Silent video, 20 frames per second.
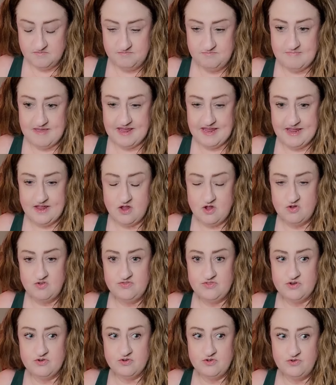may
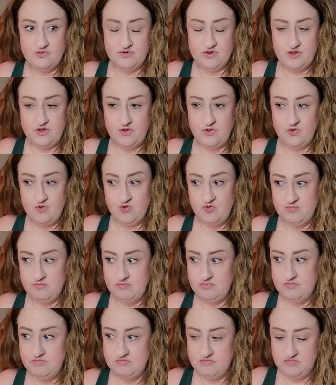own their own
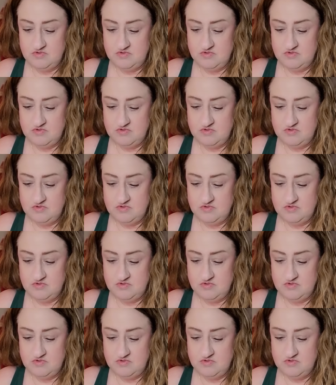home.